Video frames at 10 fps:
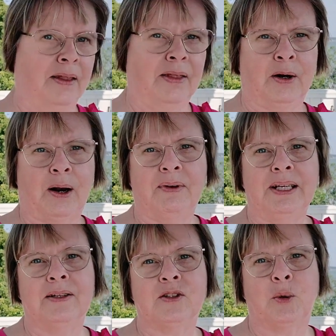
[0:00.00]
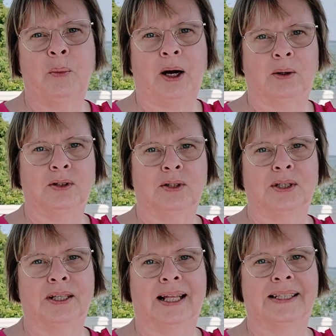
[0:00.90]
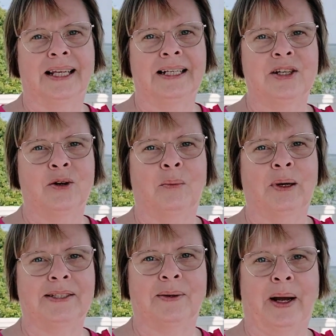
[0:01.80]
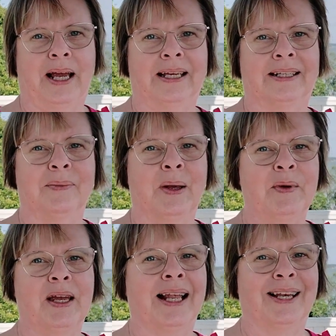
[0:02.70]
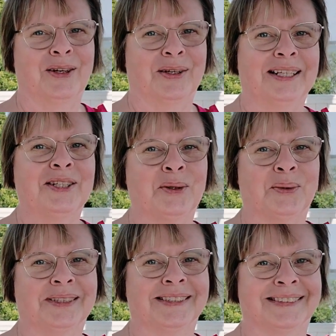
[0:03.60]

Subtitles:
There are videos about that teach you a better way, and maybe I'll learn that soon.